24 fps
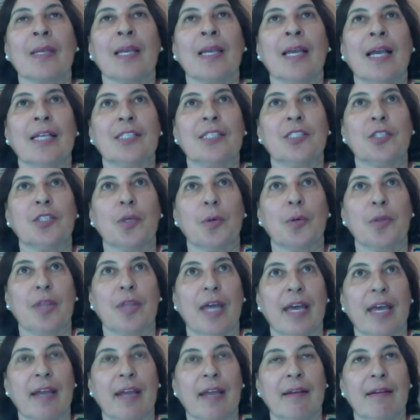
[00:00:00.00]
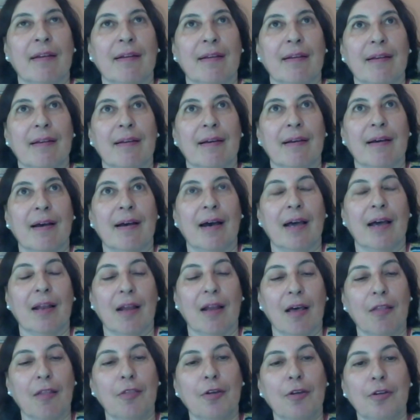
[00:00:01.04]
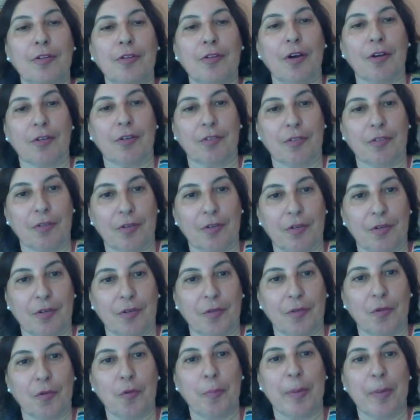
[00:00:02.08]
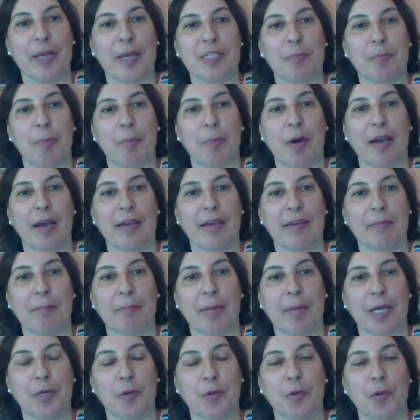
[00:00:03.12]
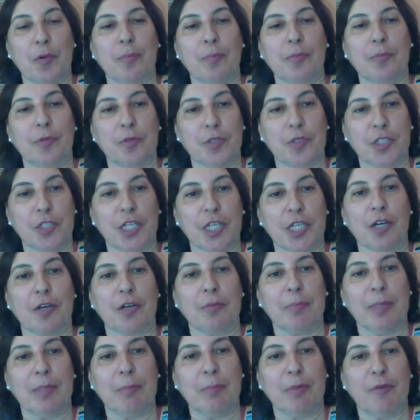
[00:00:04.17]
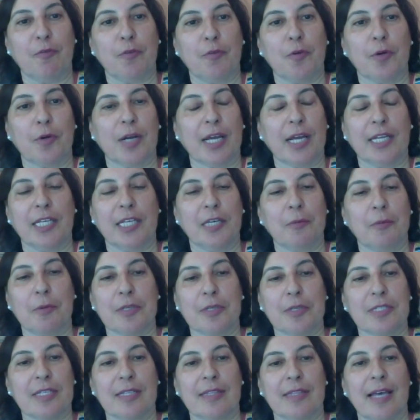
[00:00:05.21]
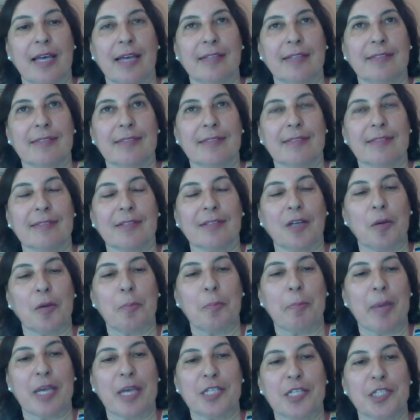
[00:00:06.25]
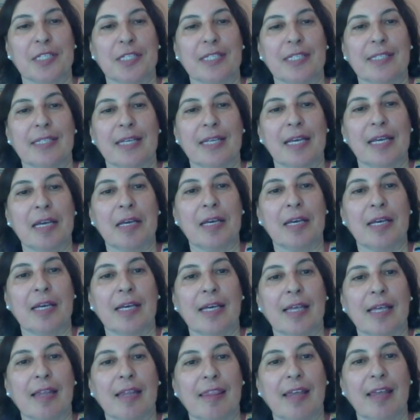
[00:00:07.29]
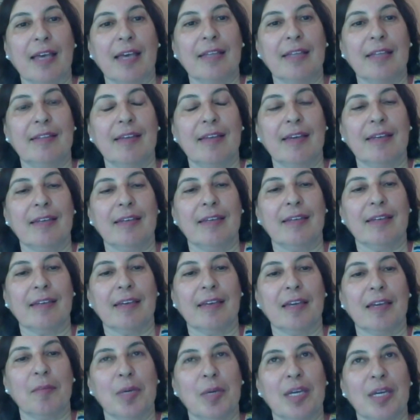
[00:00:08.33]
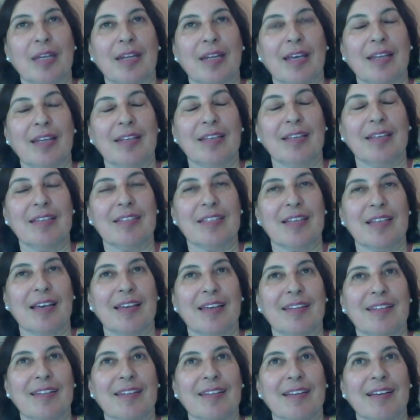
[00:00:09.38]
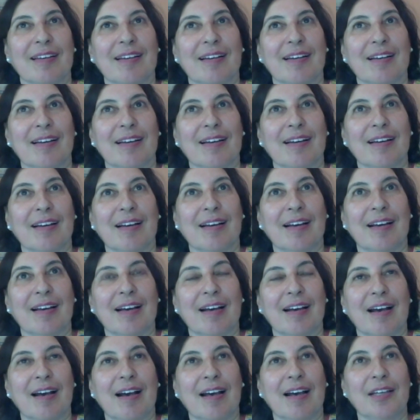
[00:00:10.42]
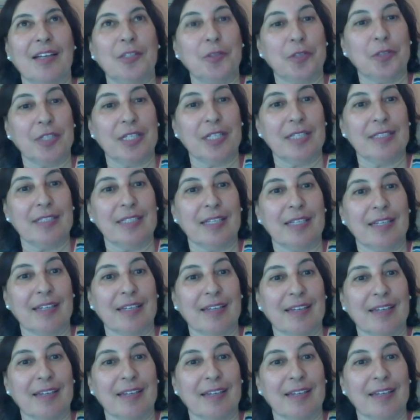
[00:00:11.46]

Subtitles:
So then another doctor who passed by my room to check on me before, and he wasn't that compassionate. That day he came in and he said, you're eating.